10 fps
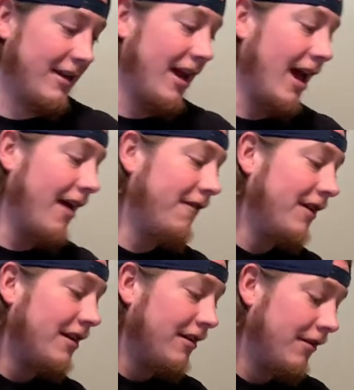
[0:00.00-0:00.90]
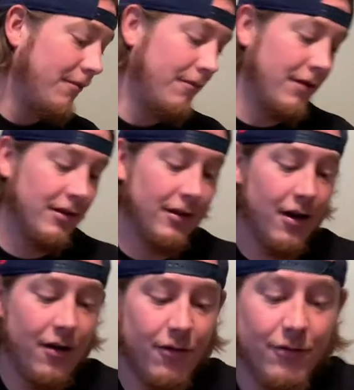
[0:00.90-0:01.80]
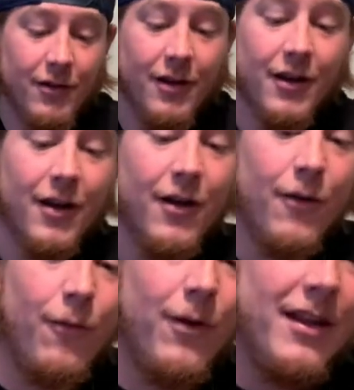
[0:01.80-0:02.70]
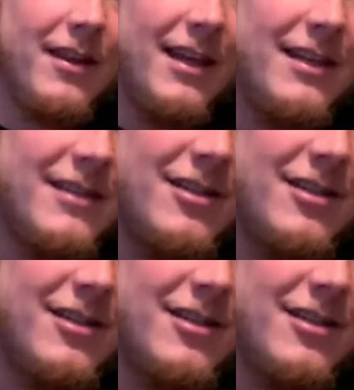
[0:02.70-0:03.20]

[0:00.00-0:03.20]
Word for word: Kevin Malone with his